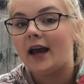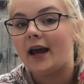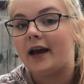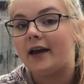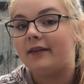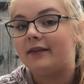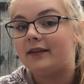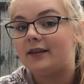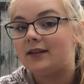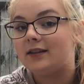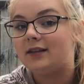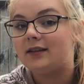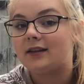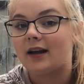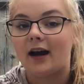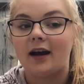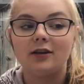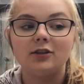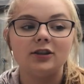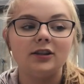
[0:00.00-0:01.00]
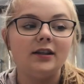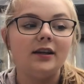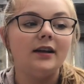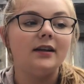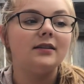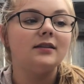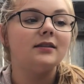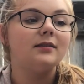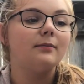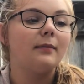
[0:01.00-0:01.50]
And this is actually,
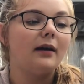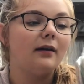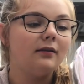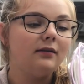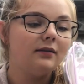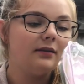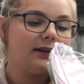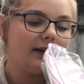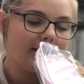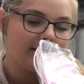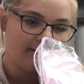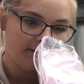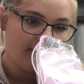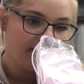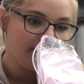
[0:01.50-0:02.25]
it smells like